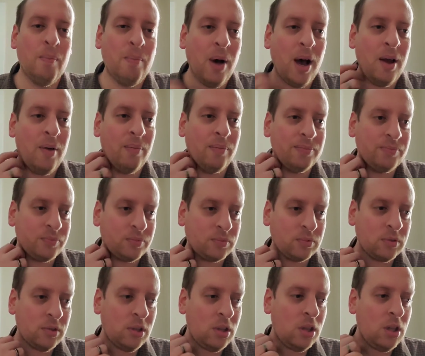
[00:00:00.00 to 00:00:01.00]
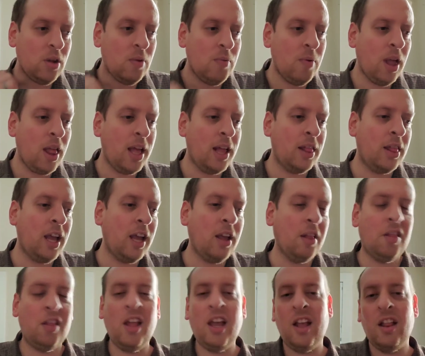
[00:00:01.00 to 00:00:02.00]
But really, think
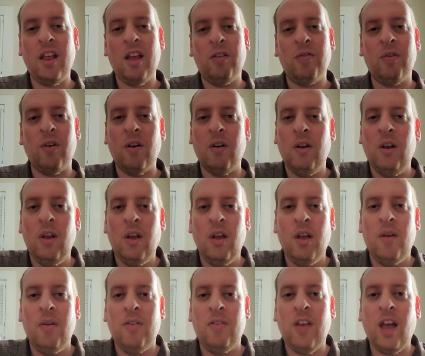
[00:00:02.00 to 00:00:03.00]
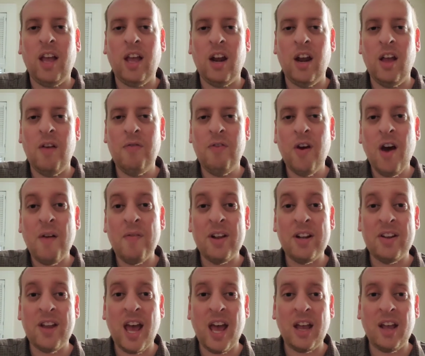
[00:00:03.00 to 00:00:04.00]
of this for a second. If you have a
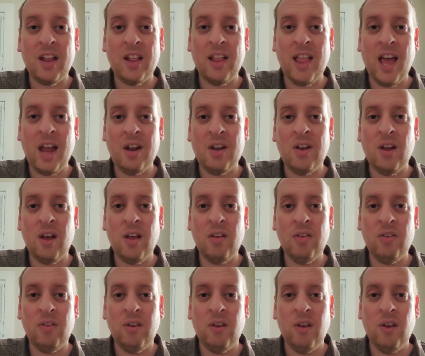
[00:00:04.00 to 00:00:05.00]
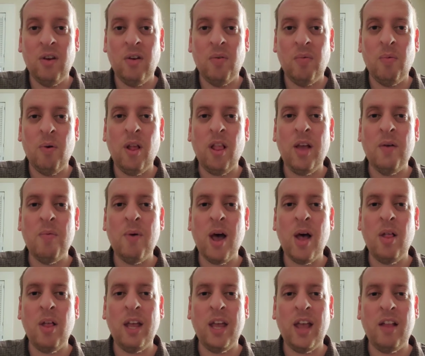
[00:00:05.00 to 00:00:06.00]
deck that does really
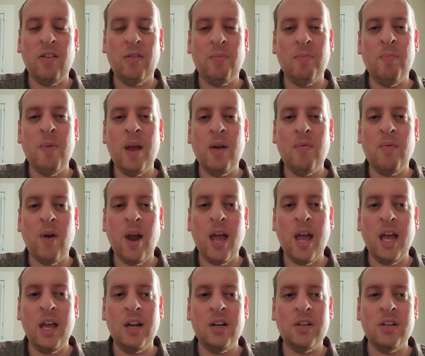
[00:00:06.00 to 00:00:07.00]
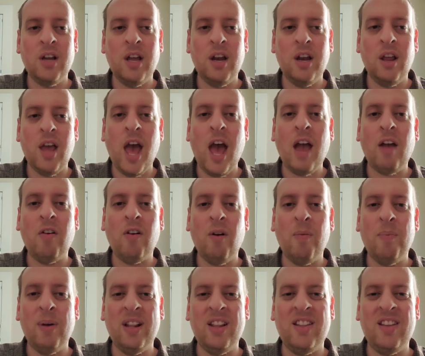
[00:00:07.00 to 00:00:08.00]
well against mid-range and
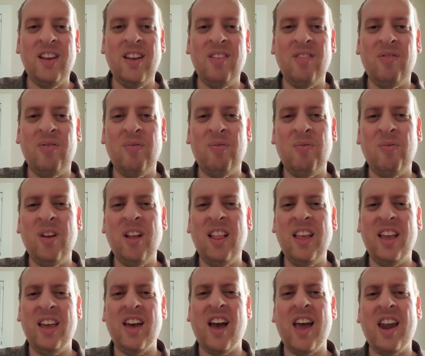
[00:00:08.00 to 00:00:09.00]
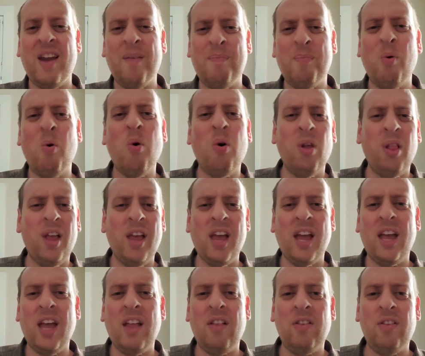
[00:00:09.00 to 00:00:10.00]
aggro, but does really kind of poorly
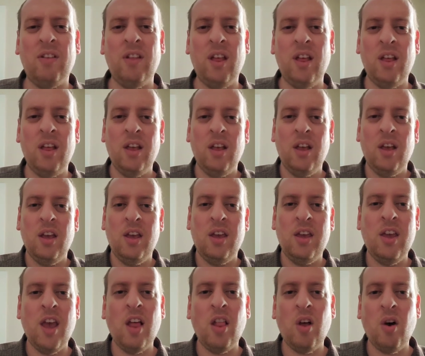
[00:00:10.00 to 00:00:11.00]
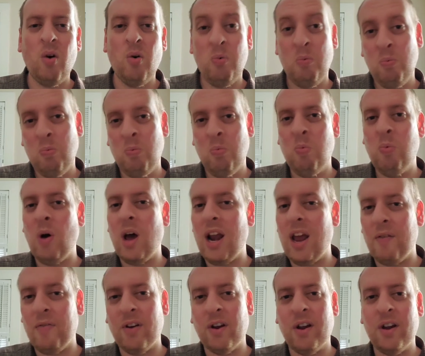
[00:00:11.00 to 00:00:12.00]
against the yellow
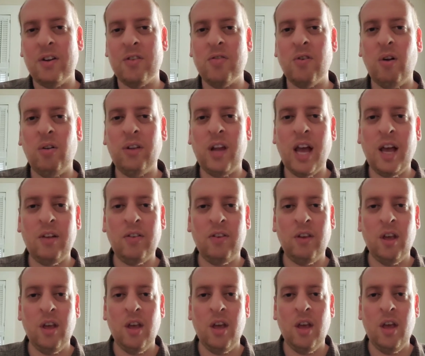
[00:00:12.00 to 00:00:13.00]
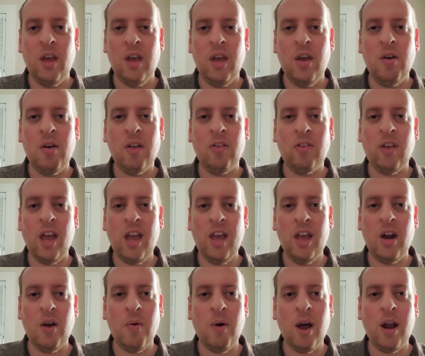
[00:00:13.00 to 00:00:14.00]
whatever control decks, you can say,
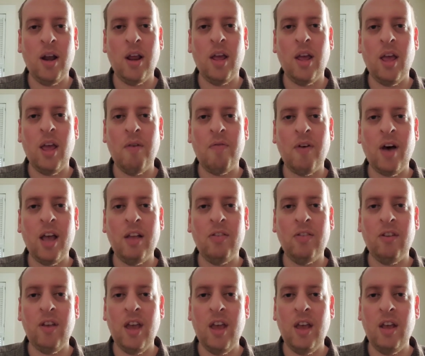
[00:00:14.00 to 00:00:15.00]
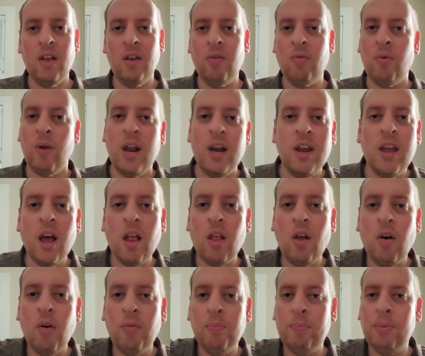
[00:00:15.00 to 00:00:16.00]
you know what? If I see
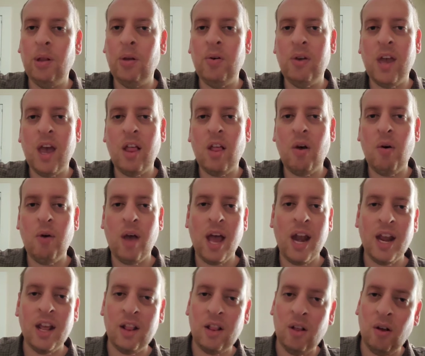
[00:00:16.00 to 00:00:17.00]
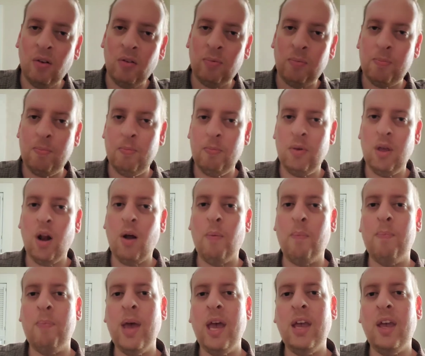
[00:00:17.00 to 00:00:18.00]
green-yellow, blue-yellow, any of those, you know,
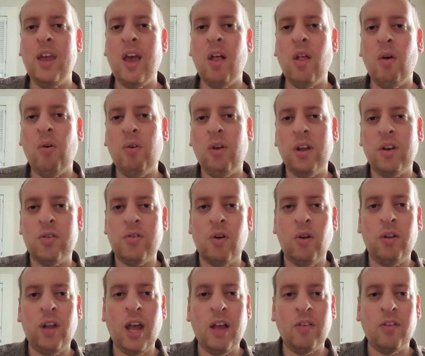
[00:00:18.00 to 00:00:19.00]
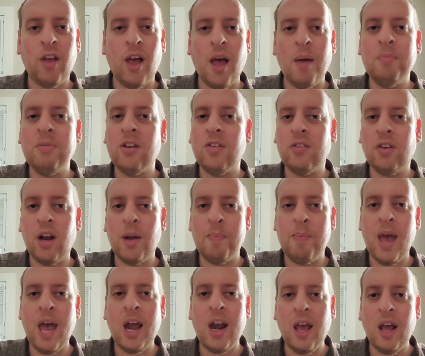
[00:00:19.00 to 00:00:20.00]
big yellow control decks, I'm just going to
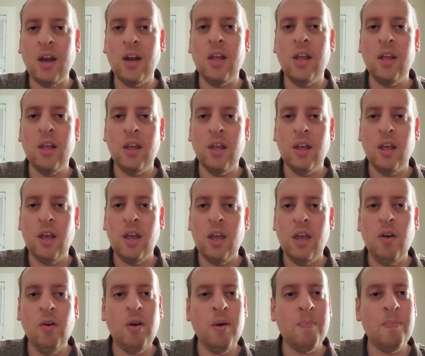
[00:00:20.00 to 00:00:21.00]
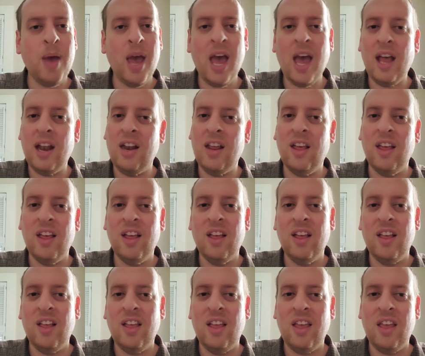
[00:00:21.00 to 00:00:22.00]
ban it. You can ban,
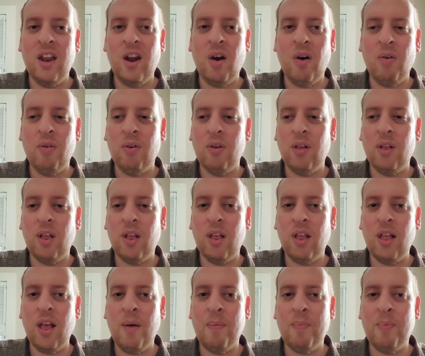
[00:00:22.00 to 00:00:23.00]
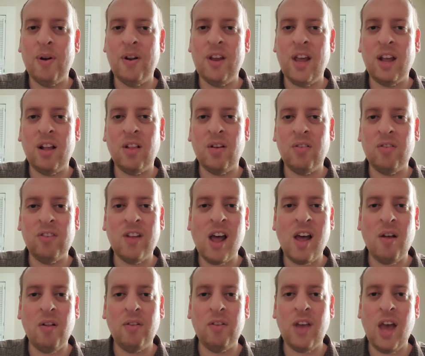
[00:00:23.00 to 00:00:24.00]
you know, a particular
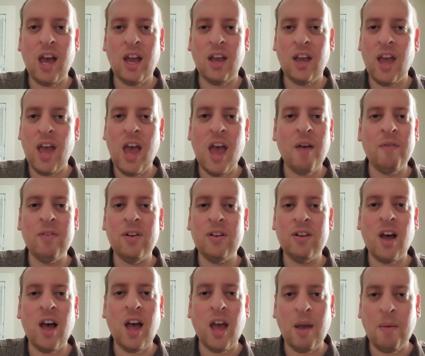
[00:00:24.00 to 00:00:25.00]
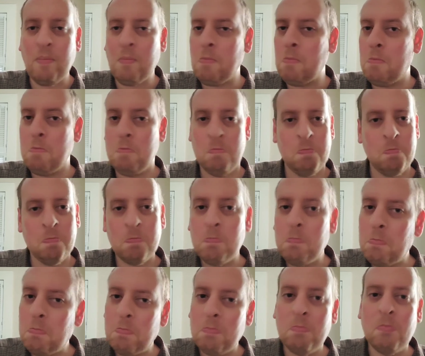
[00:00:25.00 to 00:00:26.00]
style deck every time.
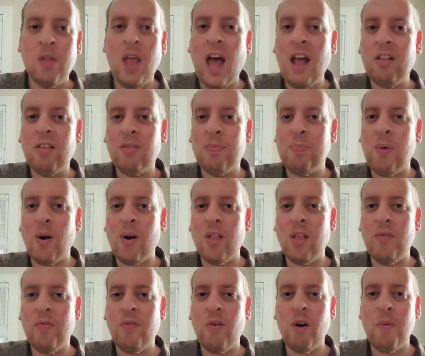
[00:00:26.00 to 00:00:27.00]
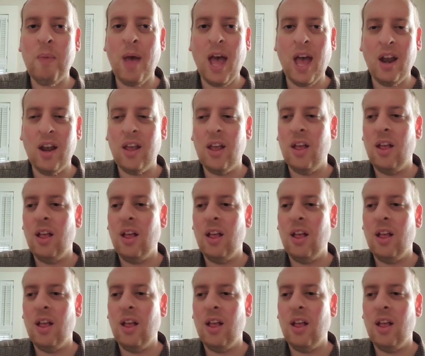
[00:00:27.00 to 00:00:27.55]
That's part of the format.